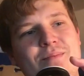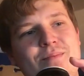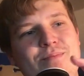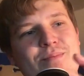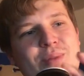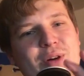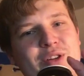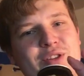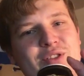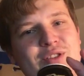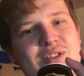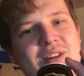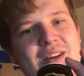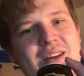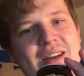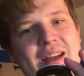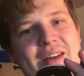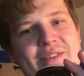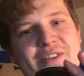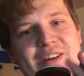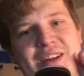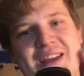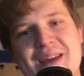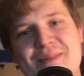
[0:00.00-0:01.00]
but
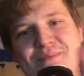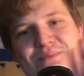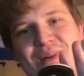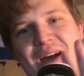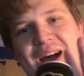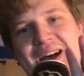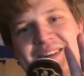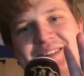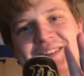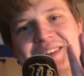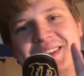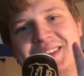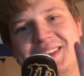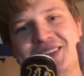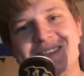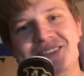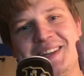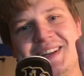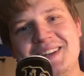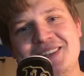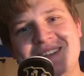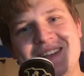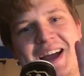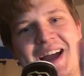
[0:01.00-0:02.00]
if I keep accidentally
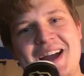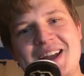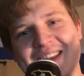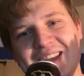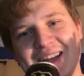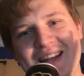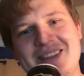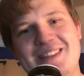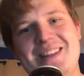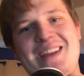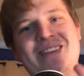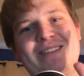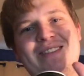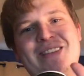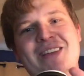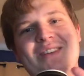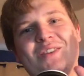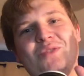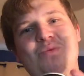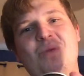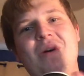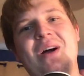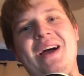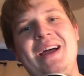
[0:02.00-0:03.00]
saying Thailand,
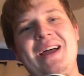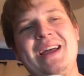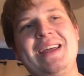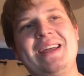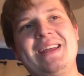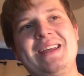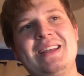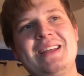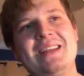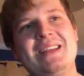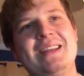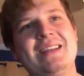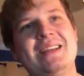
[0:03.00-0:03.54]
that's why.